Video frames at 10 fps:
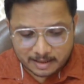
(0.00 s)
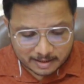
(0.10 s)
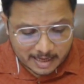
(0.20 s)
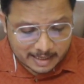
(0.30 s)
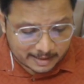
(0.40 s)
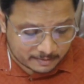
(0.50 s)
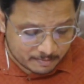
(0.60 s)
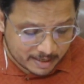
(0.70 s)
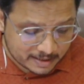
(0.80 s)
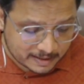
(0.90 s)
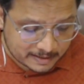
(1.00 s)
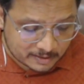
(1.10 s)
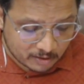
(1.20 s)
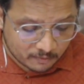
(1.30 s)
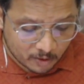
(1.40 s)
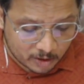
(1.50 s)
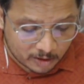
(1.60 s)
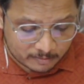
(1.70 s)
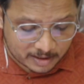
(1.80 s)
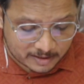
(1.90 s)
that is basics of order
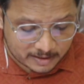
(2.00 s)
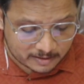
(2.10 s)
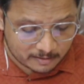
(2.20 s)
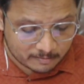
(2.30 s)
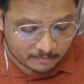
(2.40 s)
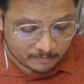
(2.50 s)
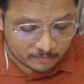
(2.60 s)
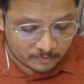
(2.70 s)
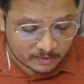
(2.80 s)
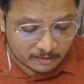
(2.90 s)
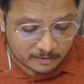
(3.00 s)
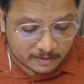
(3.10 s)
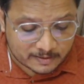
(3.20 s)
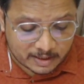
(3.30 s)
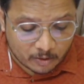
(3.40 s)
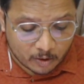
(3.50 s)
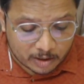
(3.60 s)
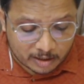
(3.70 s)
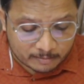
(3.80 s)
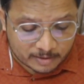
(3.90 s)
of the system. See,
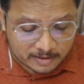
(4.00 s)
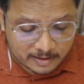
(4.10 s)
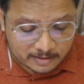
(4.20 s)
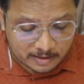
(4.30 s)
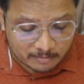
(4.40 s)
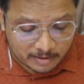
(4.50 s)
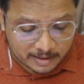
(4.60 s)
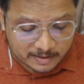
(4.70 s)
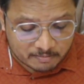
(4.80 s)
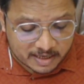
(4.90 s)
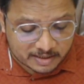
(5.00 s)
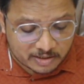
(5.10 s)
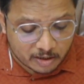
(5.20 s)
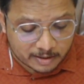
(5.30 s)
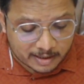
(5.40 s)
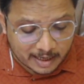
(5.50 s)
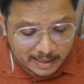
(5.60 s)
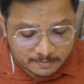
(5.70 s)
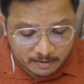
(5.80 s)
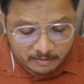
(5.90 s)
order of the system is based on
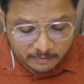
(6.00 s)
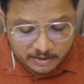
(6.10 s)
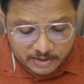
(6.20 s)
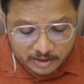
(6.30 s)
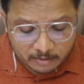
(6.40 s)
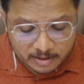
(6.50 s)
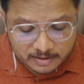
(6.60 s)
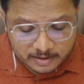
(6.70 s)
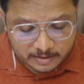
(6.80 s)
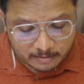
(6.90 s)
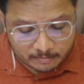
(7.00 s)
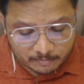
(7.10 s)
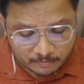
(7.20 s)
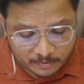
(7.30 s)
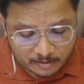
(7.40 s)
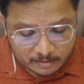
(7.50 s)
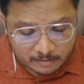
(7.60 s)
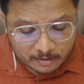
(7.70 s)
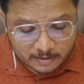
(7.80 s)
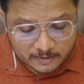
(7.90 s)
transfer function of the system.
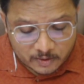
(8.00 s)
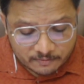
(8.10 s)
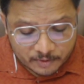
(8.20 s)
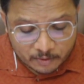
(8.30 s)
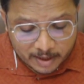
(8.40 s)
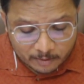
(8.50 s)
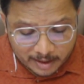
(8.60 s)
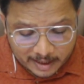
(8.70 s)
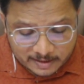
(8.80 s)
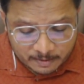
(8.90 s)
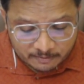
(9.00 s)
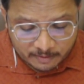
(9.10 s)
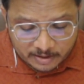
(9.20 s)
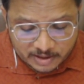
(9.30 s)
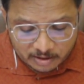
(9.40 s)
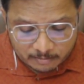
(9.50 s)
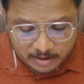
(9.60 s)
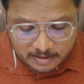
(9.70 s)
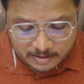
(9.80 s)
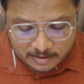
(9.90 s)
So if you have transfer function of the
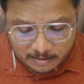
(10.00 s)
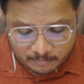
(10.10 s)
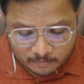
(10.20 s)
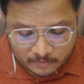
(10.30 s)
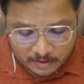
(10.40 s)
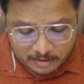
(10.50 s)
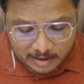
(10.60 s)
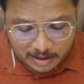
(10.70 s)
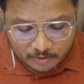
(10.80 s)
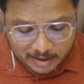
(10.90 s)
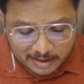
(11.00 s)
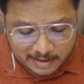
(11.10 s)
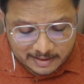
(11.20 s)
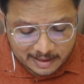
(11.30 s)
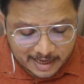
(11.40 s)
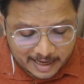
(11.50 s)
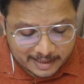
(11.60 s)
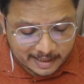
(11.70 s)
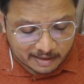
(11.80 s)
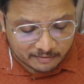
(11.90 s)
system, then you can easily
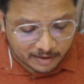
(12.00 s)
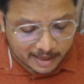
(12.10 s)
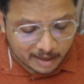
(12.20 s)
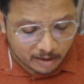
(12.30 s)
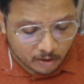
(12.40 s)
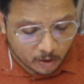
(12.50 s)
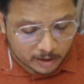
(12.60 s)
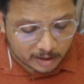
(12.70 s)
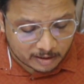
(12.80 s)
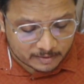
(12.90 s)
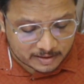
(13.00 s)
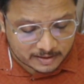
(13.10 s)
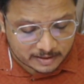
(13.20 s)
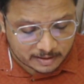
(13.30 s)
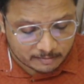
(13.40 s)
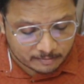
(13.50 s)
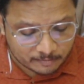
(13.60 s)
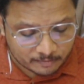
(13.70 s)
identify order of the system.